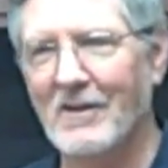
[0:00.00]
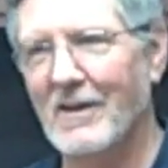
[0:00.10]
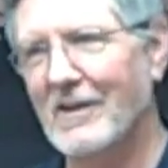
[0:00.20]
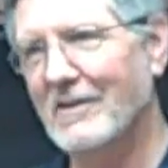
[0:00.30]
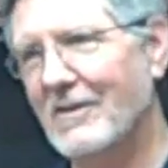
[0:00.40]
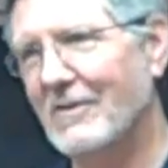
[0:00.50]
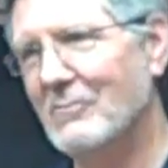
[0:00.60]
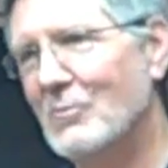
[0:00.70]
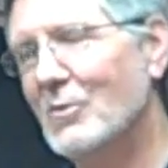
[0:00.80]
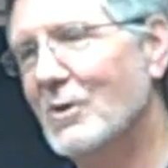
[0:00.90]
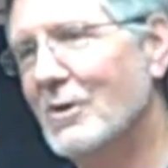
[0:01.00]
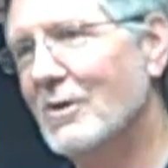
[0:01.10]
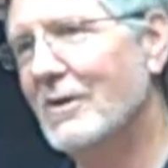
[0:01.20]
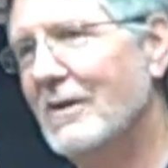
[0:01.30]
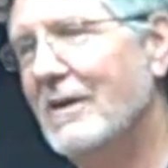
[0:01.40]
And there
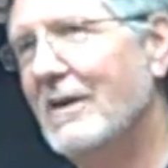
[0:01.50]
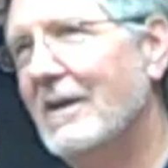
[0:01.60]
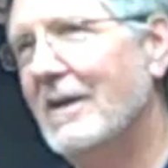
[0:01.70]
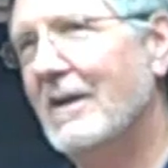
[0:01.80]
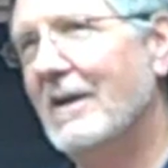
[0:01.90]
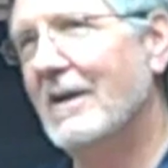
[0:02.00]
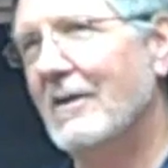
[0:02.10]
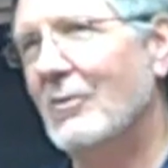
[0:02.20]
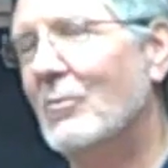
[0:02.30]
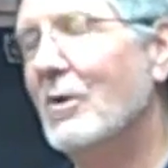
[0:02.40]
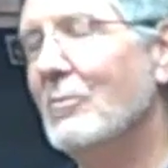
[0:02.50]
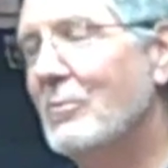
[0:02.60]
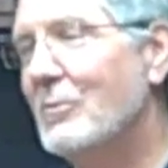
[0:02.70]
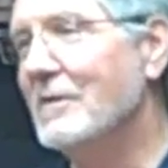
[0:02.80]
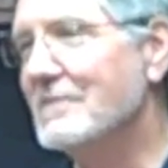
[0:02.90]
were
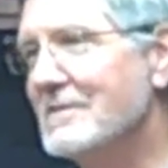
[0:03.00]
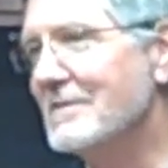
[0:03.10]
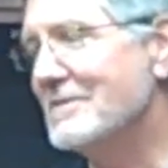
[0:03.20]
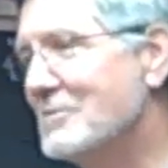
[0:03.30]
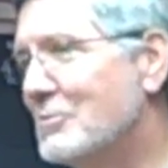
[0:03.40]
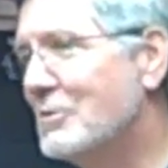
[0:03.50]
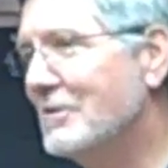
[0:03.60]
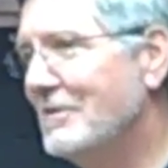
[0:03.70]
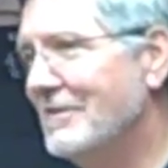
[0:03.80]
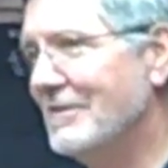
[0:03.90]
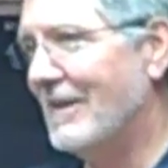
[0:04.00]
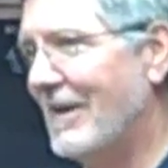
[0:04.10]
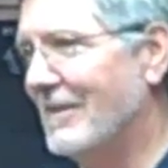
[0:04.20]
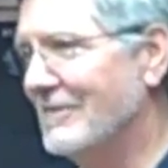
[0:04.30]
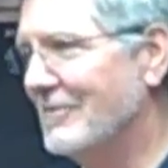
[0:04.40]
1.6 trillion
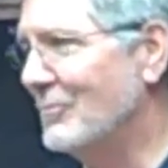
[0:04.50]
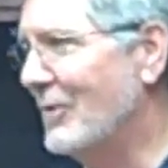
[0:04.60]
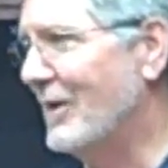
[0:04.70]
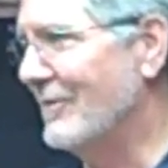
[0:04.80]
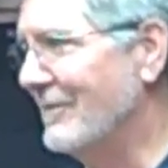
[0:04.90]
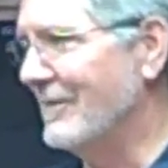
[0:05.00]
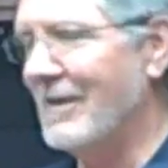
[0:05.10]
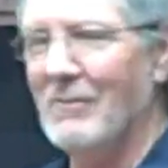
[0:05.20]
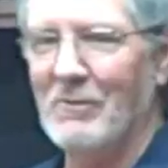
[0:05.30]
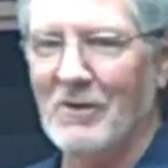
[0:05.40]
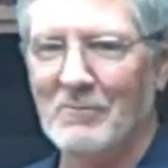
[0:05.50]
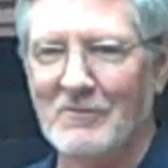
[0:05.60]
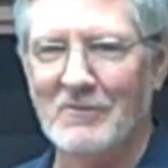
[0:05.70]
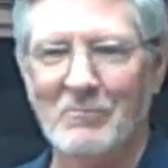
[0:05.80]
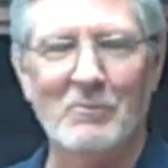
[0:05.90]
gallons of water that came down the
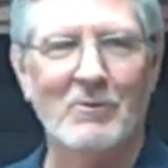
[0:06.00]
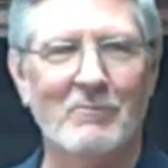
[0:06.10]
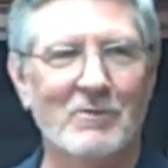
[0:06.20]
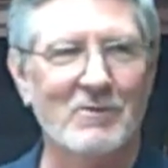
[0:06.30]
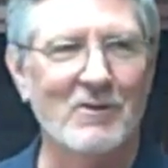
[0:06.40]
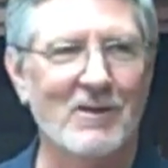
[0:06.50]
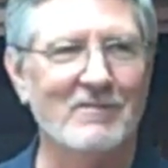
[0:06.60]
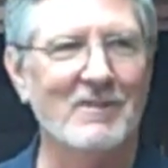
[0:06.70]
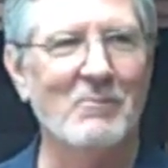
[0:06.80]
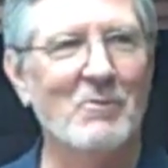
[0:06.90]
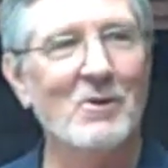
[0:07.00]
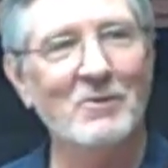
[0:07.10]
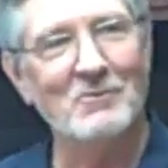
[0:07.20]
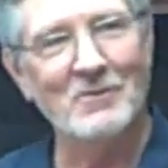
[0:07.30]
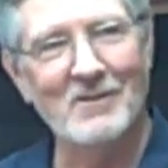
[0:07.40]
Mississippi River during that same
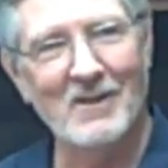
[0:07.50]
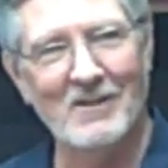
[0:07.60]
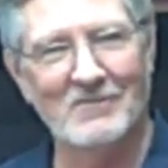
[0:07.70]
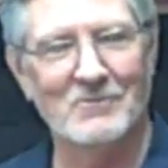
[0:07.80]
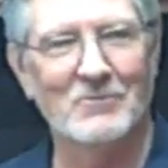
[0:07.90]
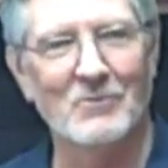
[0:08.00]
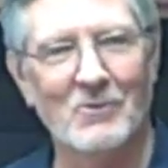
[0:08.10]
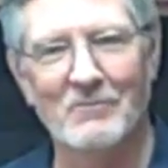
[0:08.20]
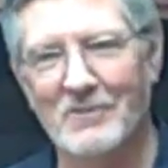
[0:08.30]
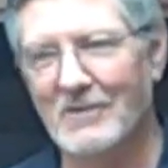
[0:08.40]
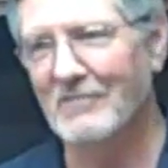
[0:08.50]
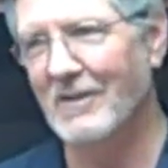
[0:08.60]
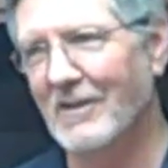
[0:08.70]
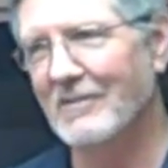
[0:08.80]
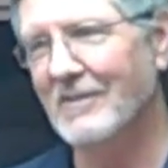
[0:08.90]
100 days or so of the
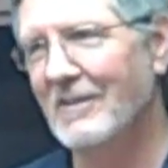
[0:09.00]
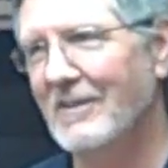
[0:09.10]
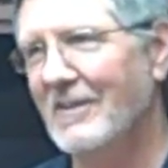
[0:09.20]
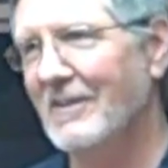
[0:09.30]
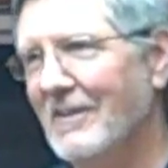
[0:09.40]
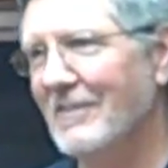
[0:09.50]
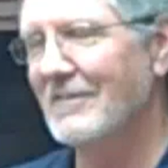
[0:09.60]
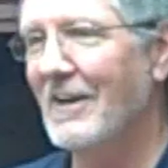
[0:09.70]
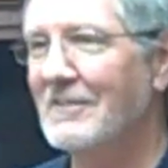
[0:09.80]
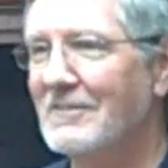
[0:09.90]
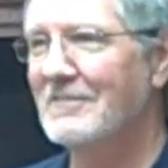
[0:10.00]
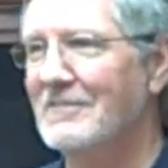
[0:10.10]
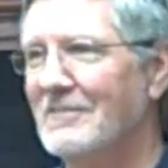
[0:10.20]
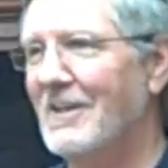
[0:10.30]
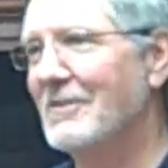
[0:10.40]
event. That's
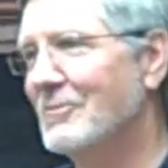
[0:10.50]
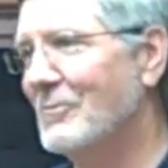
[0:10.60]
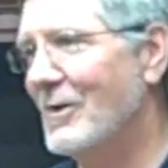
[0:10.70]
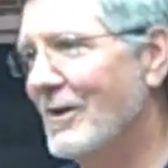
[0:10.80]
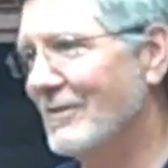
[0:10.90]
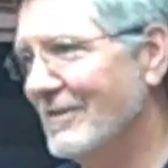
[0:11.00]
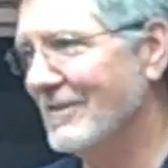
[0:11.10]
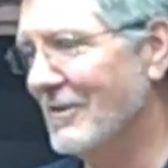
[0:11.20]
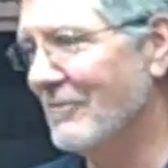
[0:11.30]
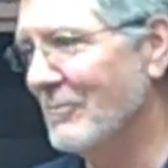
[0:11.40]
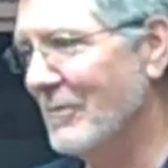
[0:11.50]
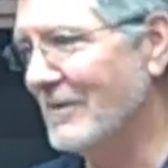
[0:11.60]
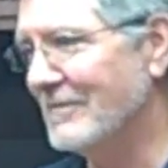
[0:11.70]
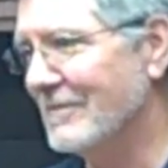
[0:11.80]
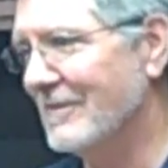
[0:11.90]
lots of water in the Gulf of
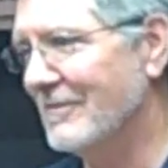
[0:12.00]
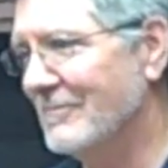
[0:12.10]
Mexico.